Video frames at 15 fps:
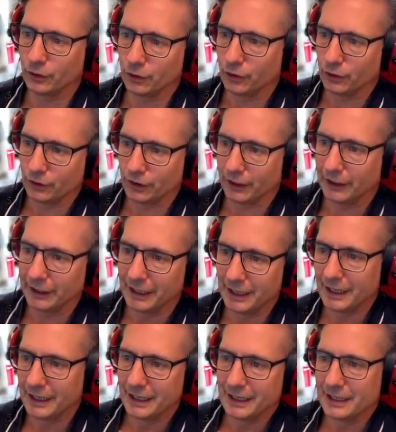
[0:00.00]
Oh,
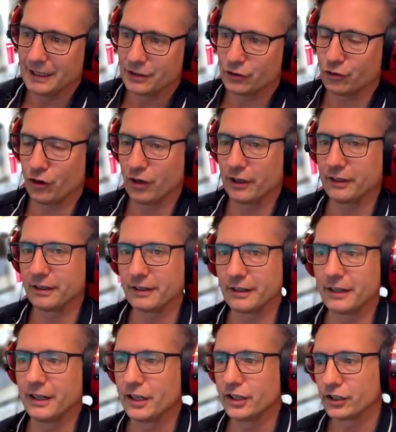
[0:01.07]
try and
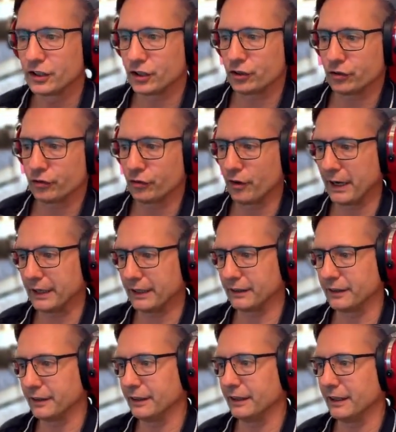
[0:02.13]

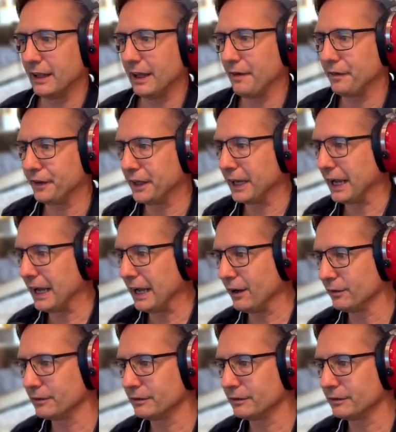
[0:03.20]
straighten everything out.